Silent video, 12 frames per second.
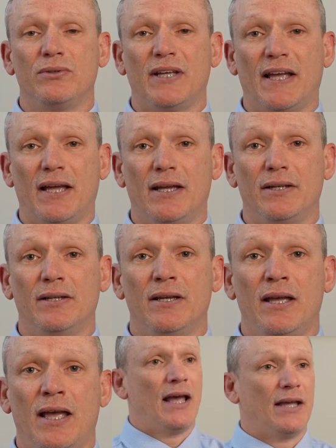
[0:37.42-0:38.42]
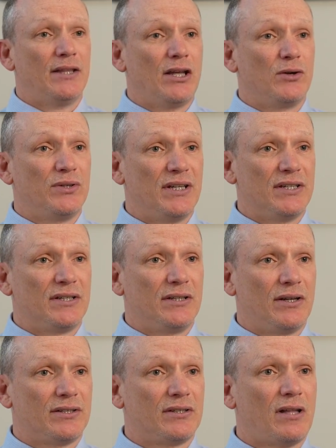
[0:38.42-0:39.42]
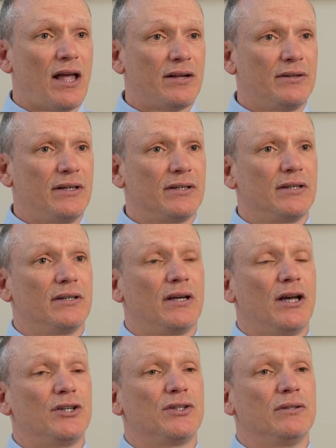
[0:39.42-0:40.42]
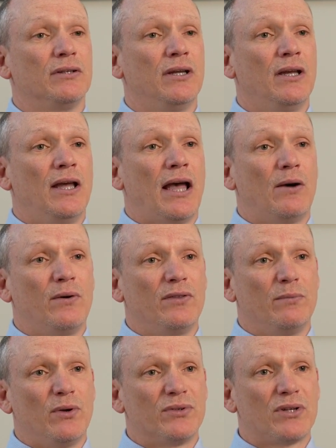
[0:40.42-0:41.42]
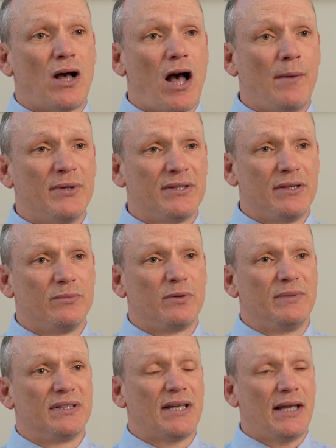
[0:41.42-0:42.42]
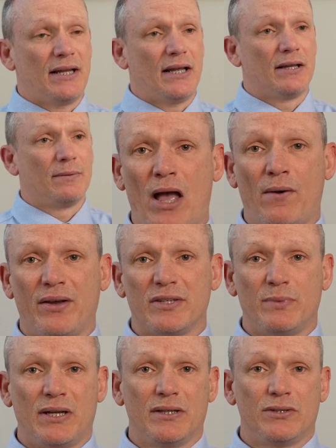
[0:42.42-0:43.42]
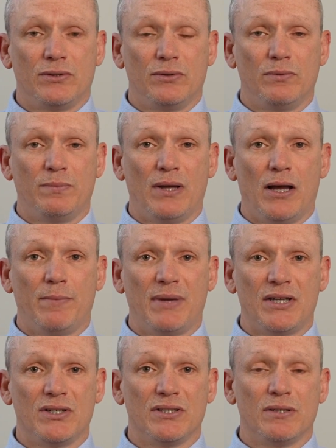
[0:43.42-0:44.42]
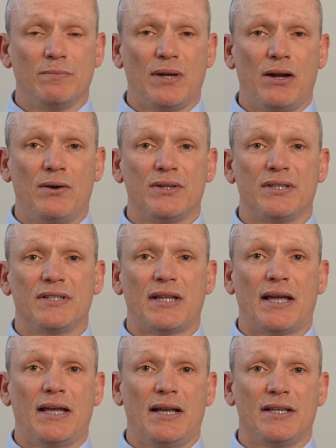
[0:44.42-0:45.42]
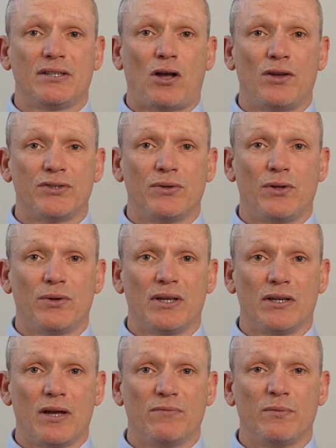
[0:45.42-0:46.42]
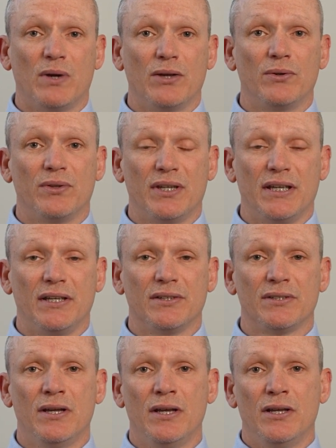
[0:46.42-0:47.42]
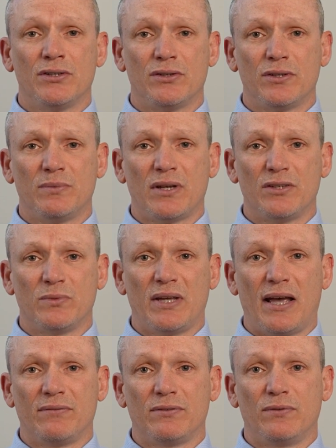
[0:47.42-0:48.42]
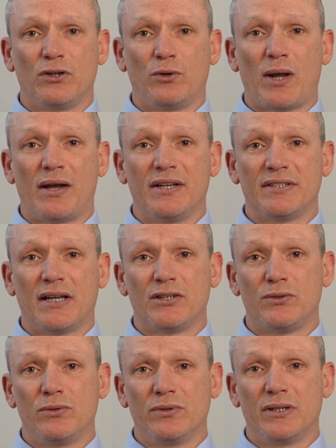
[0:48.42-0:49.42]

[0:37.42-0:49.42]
head and they are dizzy, that's likely a concussion. However, the most common symptom is headache. How I explain it to patients and parents is that headaches also, though, can come from other things. So sometimes we have to figure out, is that truly a